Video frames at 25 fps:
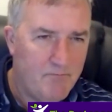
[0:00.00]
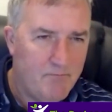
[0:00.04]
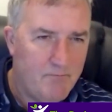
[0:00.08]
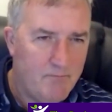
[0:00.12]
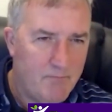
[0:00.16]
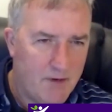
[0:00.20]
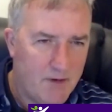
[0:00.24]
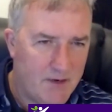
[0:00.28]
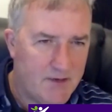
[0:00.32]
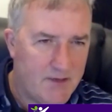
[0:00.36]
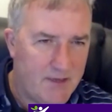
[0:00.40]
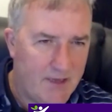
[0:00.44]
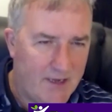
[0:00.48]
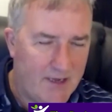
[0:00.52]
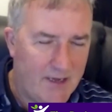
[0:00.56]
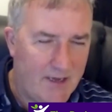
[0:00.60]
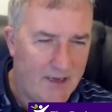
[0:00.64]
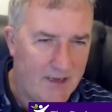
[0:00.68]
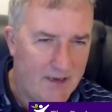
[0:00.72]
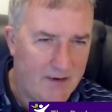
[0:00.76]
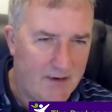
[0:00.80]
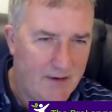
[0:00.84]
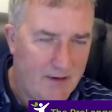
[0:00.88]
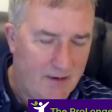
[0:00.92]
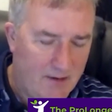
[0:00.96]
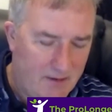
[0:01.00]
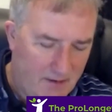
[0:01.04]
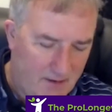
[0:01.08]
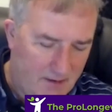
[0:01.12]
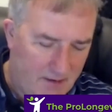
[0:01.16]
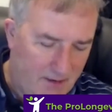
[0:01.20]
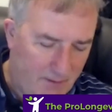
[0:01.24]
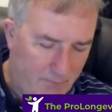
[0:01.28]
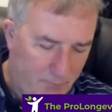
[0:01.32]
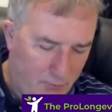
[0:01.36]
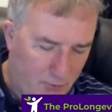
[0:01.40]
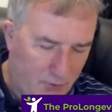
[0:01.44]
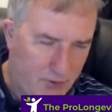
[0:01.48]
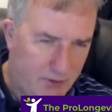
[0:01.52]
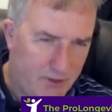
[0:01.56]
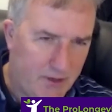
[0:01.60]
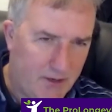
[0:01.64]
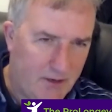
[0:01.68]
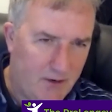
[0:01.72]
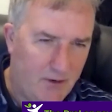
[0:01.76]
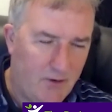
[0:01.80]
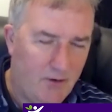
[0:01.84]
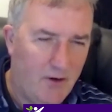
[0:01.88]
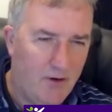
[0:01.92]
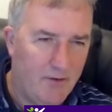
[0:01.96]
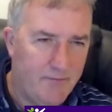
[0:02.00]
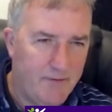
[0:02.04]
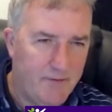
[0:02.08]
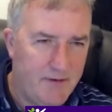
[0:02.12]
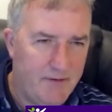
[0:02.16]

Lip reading: because they can, and they push the clot off,